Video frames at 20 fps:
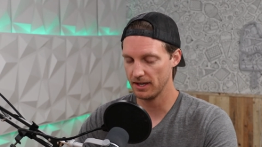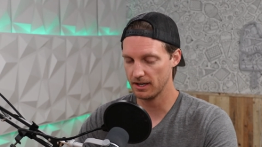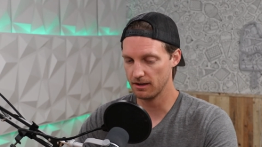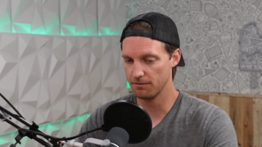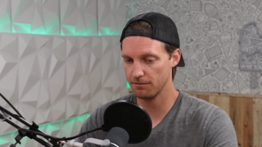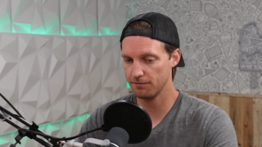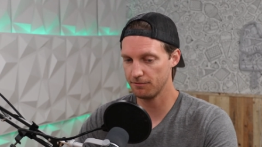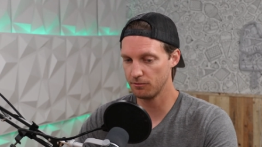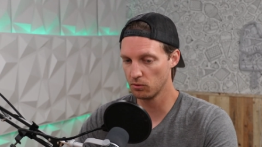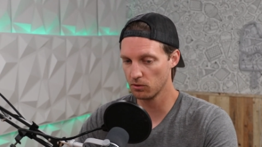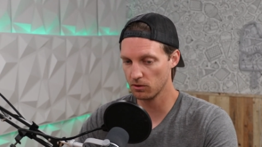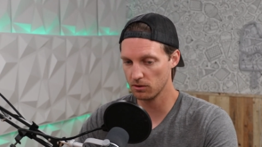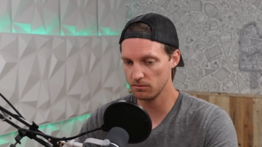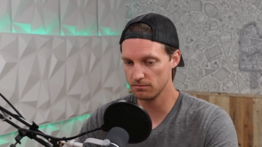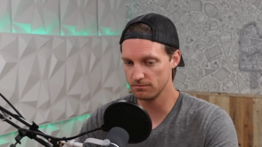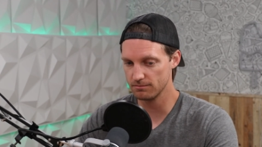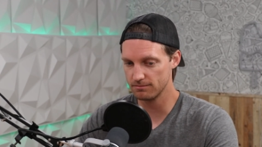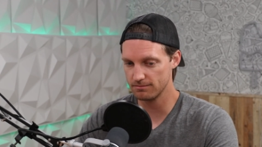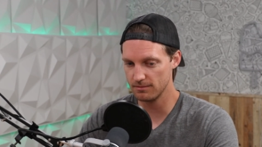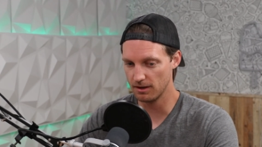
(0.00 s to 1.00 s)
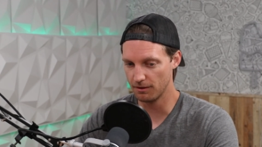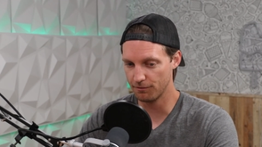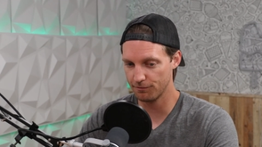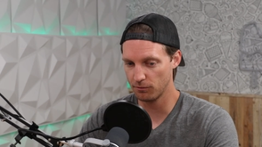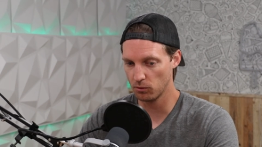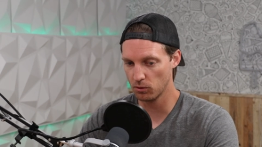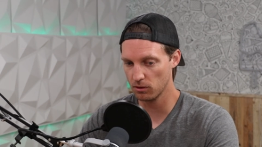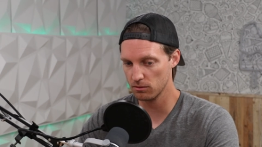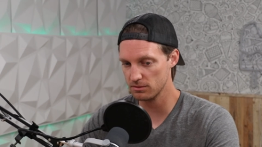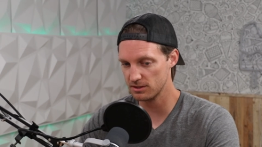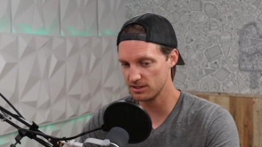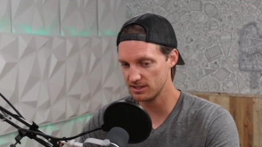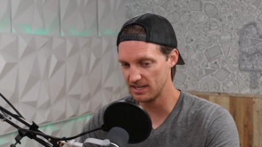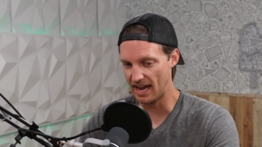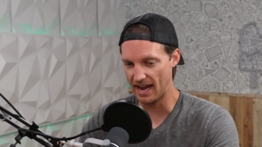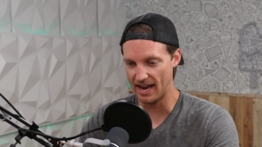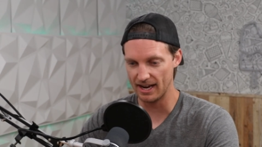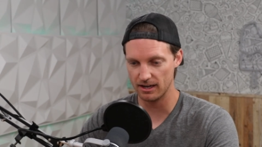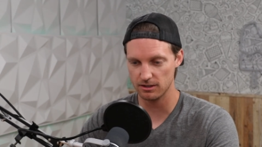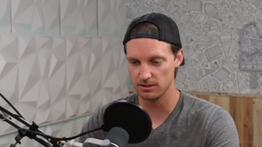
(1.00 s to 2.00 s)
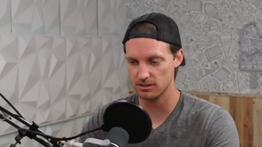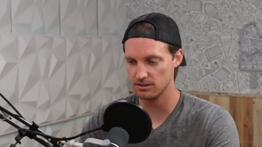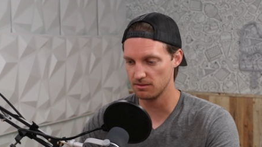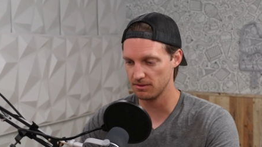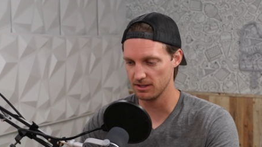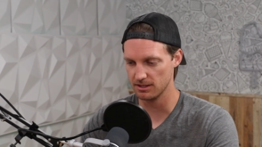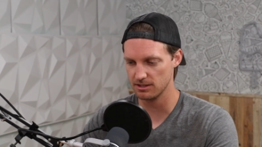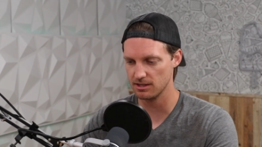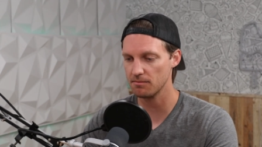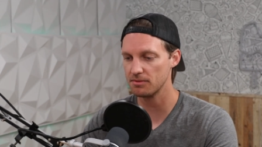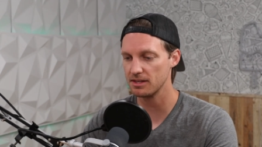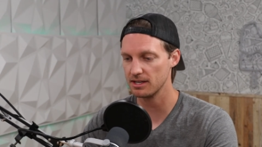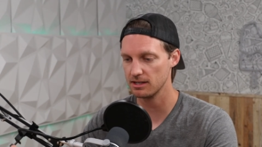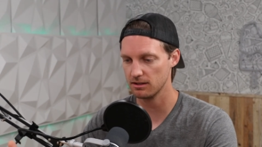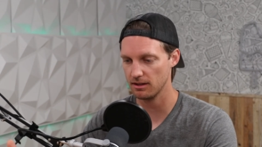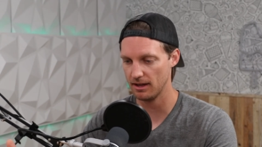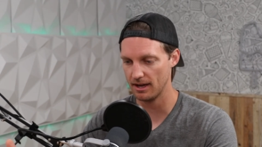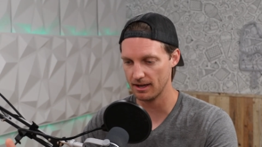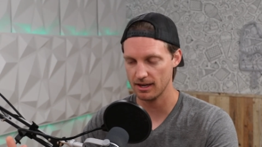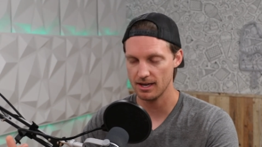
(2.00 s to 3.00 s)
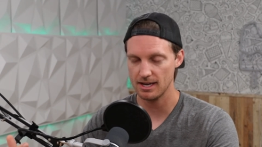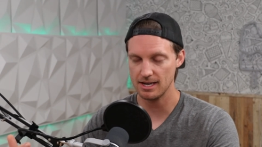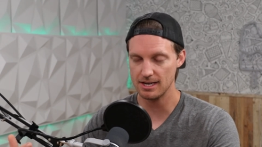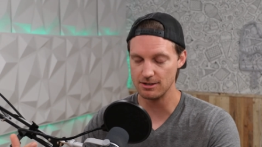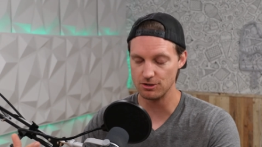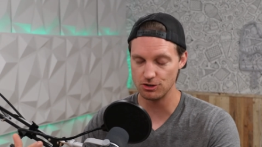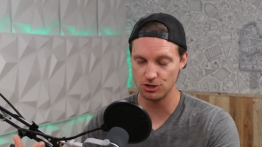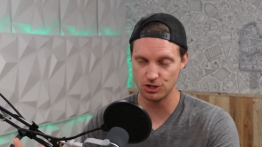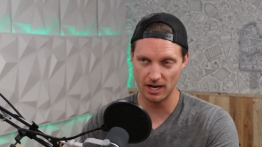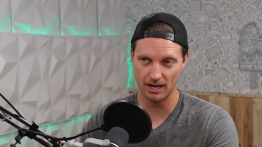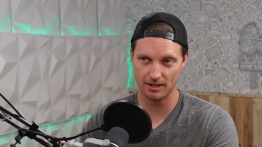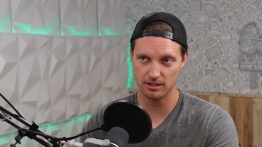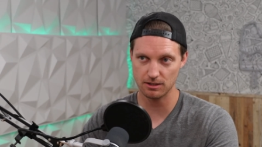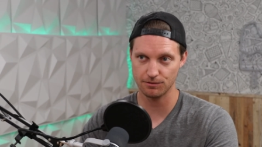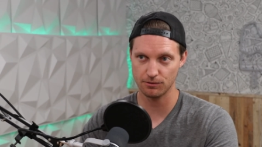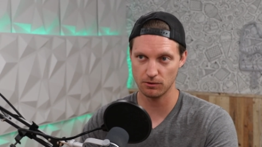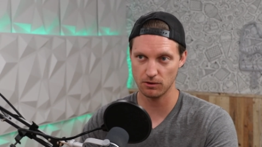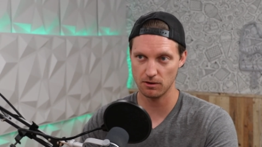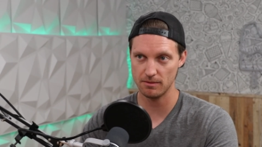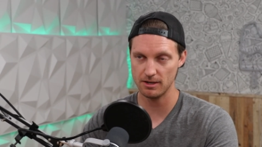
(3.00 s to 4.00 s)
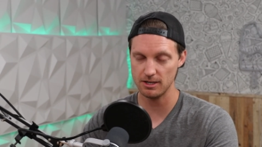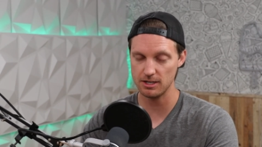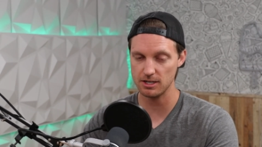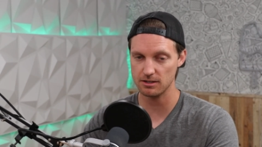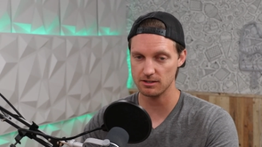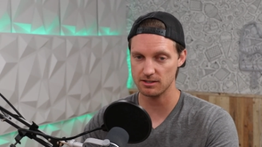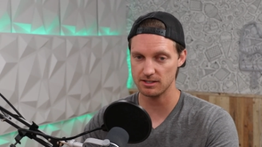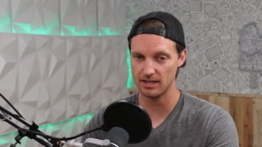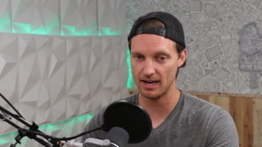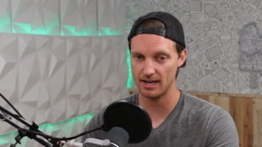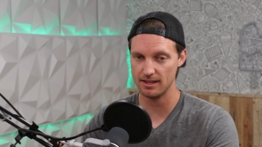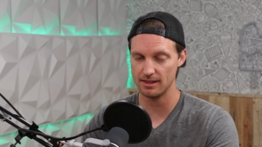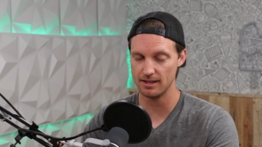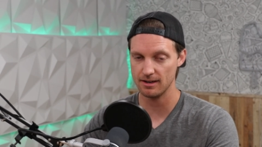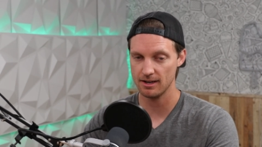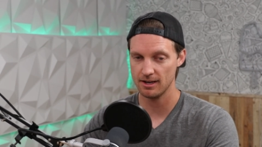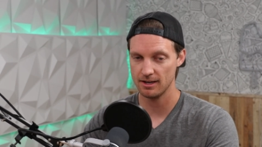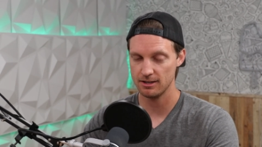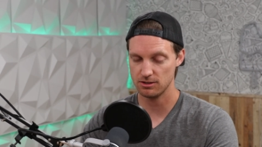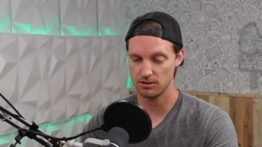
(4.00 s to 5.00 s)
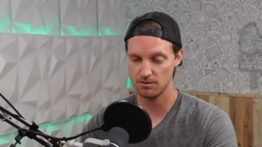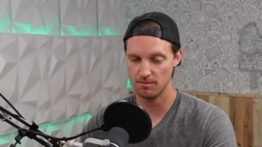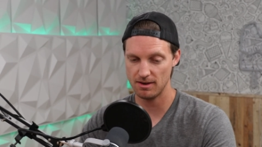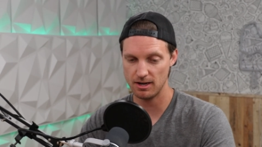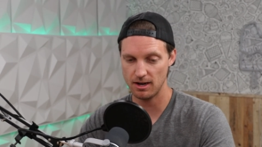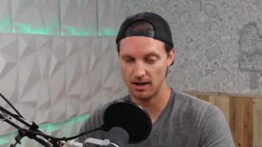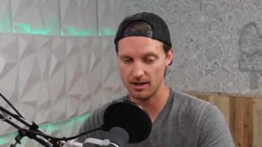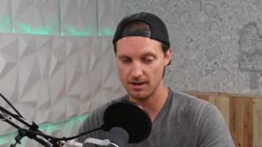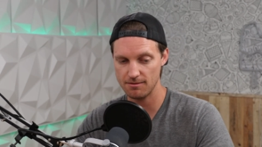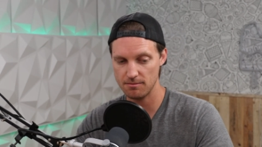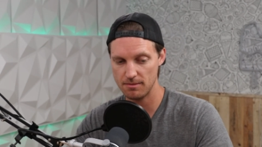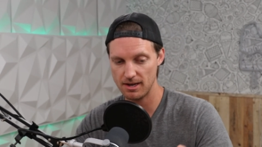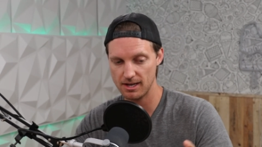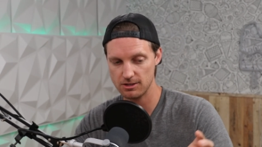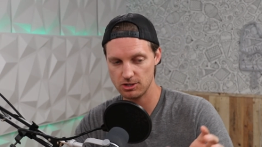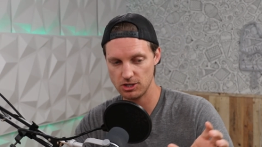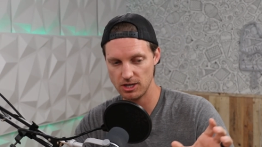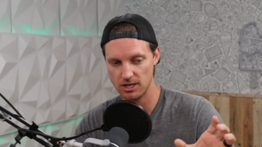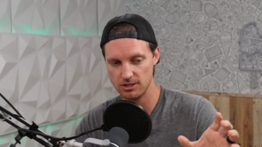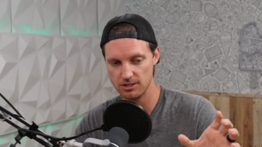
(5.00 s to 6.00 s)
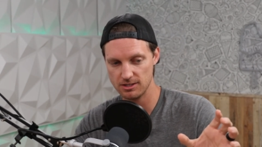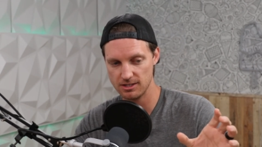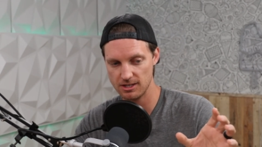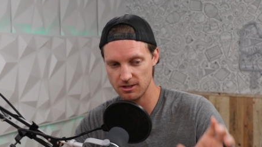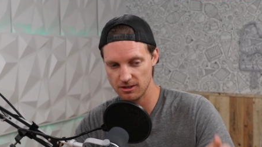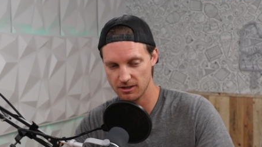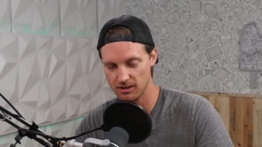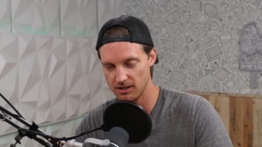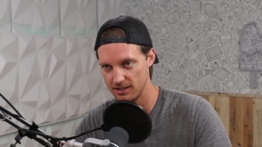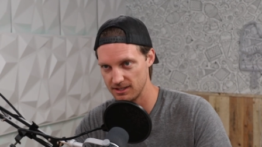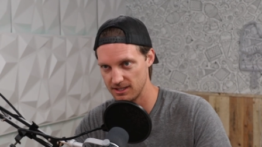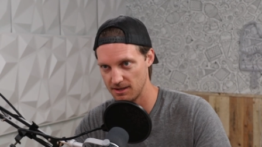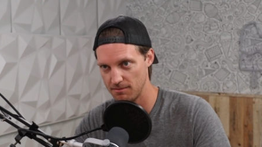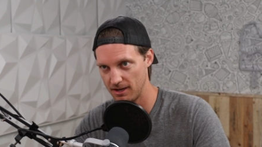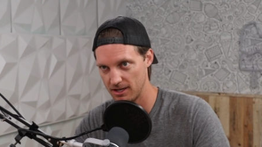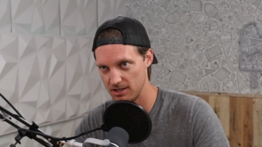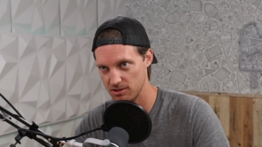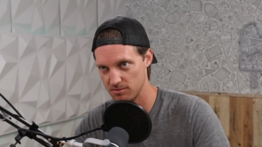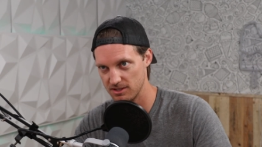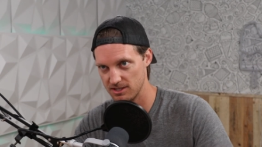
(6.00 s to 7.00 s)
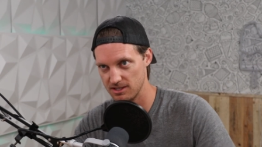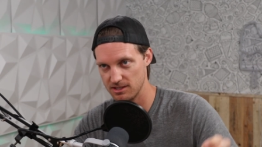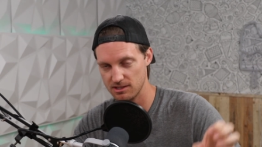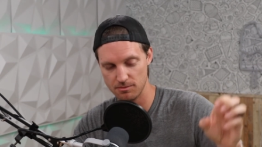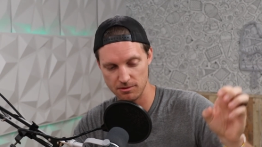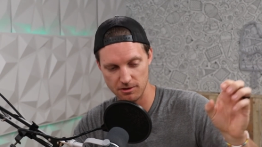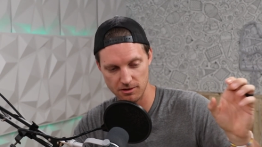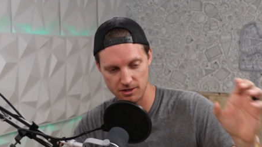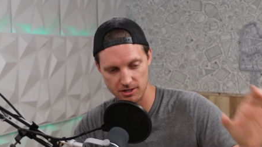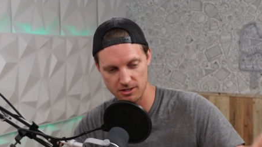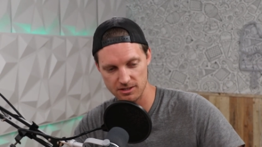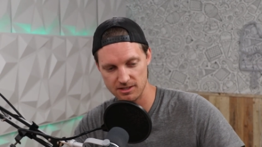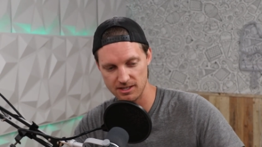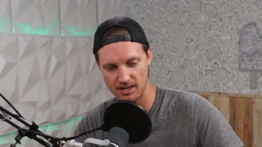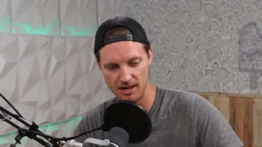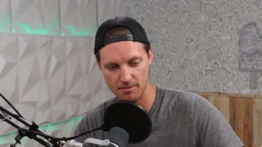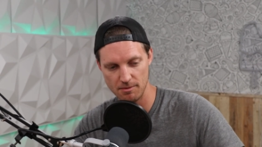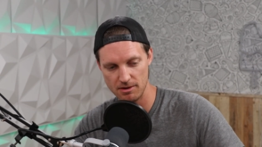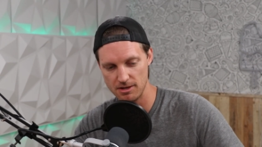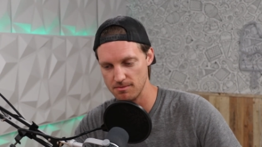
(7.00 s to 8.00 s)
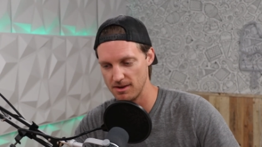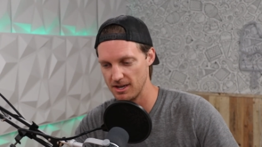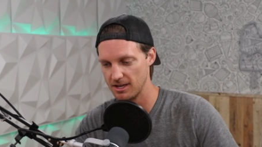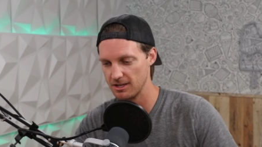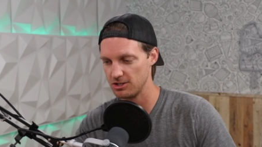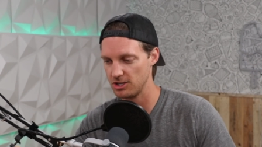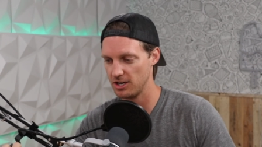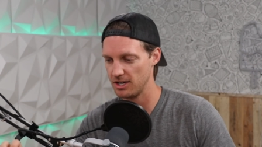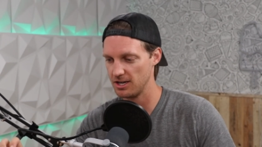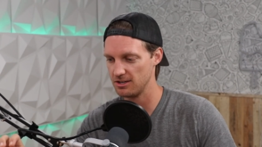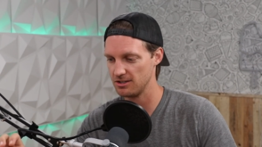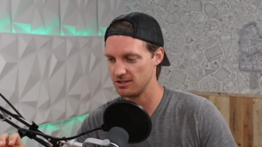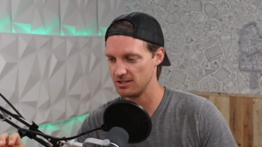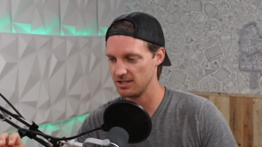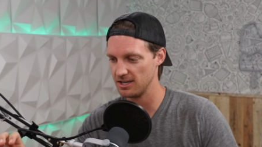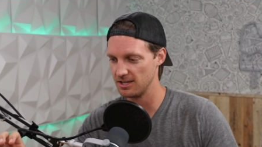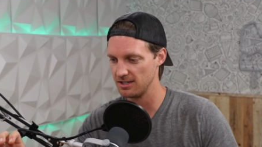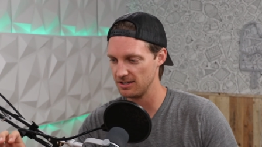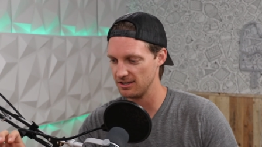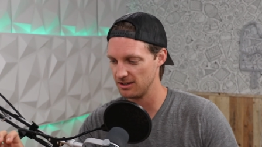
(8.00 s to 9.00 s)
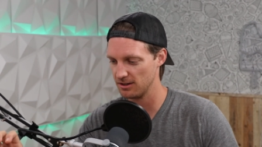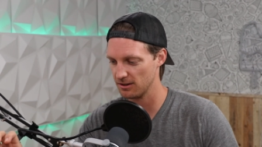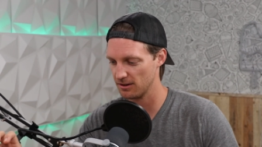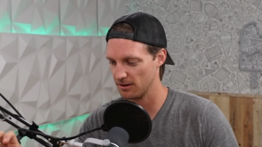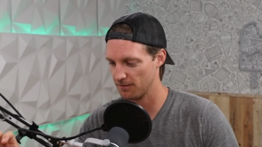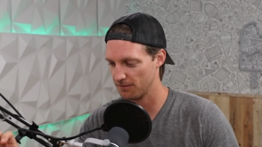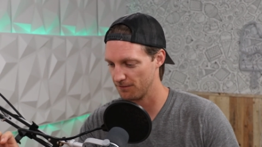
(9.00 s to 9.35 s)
form stack or something to like inject a form into your site, so you may not even make changes in your content management system or in your site, but you make a change in your